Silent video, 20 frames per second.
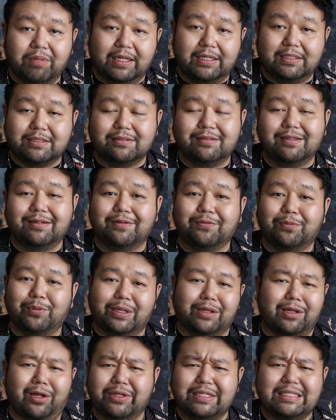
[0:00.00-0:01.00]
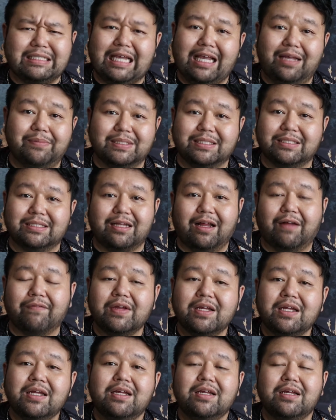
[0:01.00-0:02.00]
place with all these games and
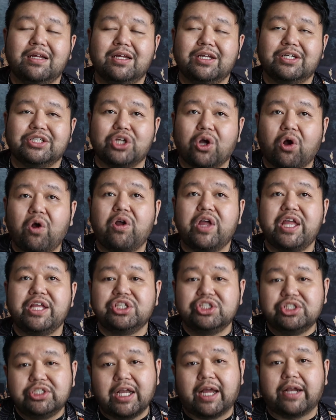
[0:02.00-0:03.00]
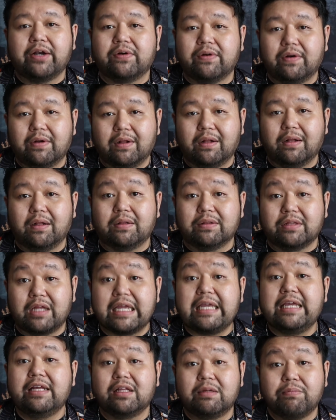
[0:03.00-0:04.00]
stuff. So in general, the
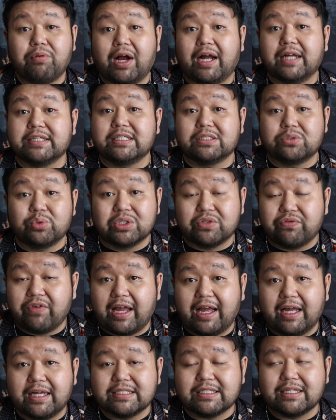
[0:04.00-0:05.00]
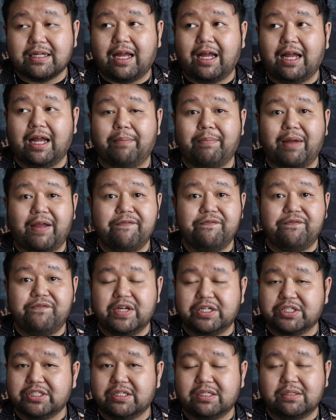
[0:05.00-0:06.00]
healing process was fast. My
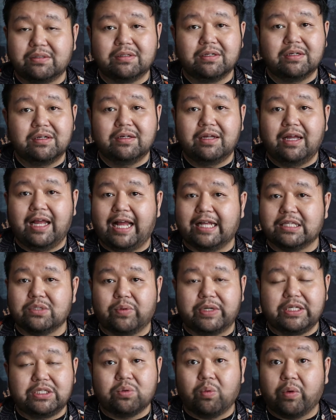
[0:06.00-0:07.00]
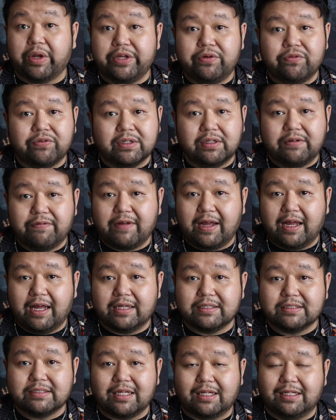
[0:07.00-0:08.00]
vision had 20/20 really
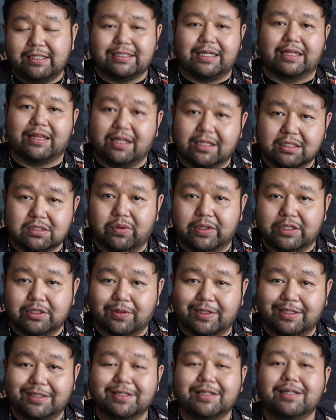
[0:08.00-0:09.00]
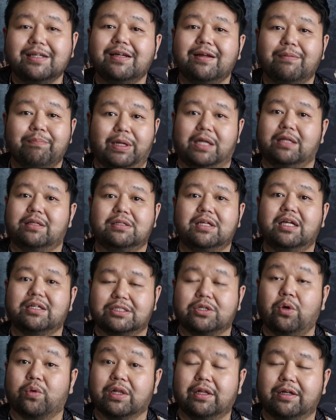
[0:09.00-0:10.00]
fast. At least I think it's 20/20, but
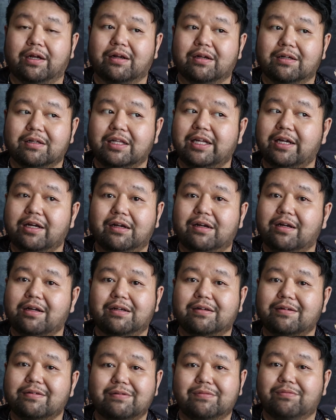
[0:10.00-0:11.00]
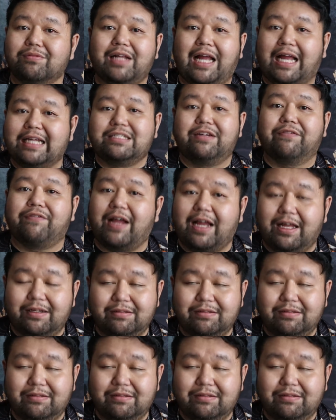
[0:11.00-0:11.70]
so clear as if